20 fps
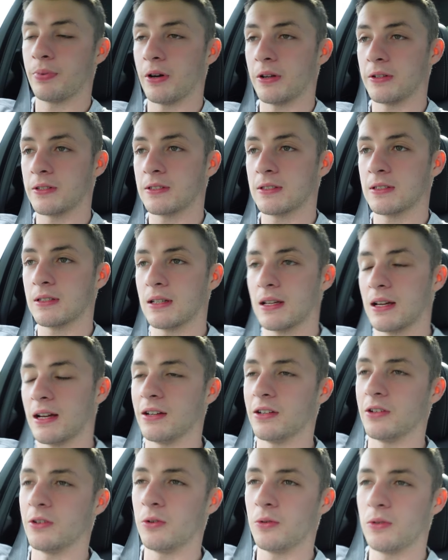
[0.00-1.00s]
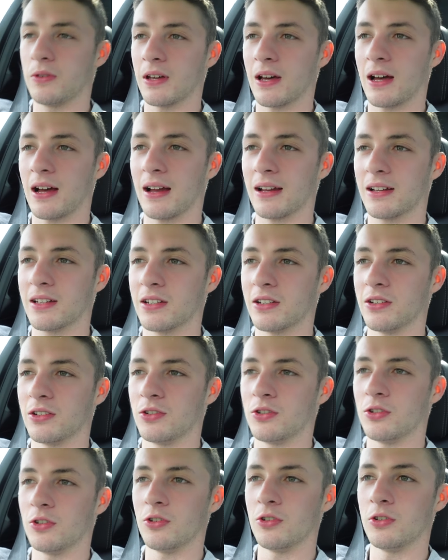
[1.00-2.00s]
but I know that I can
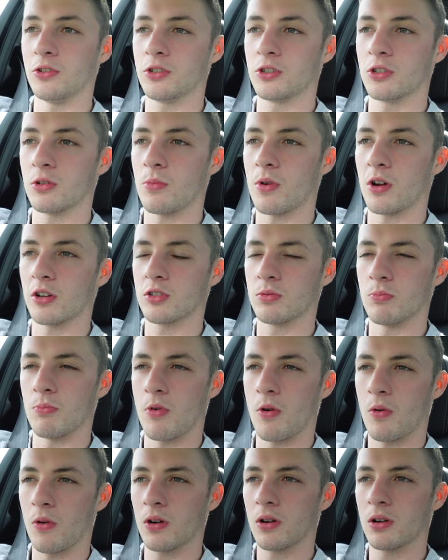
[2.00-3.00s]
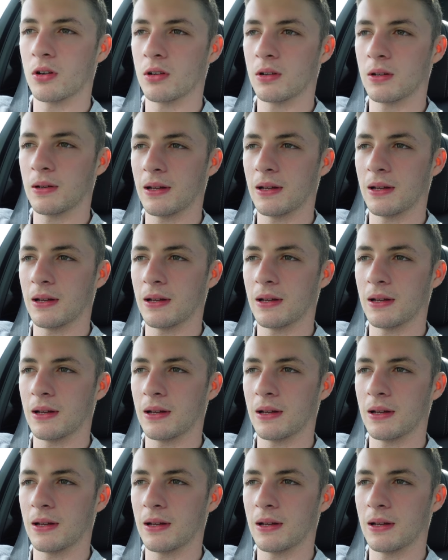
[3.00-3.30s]
do so much more,